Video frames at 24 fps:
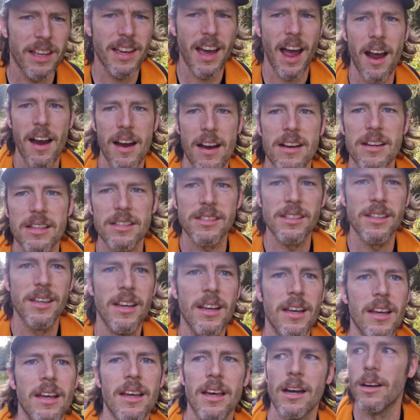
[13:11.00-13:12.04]
cars
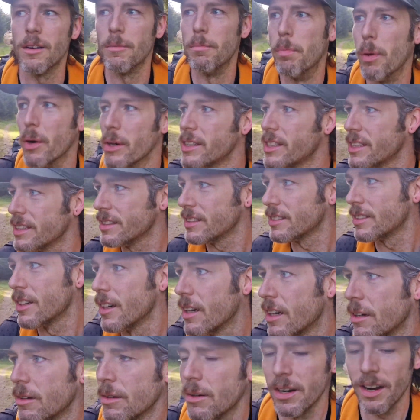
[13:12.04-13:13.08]
or buses or
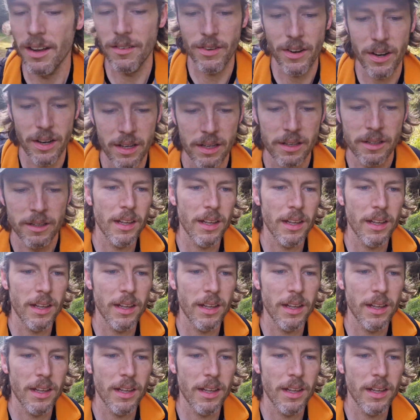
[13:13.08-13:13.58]
whatever.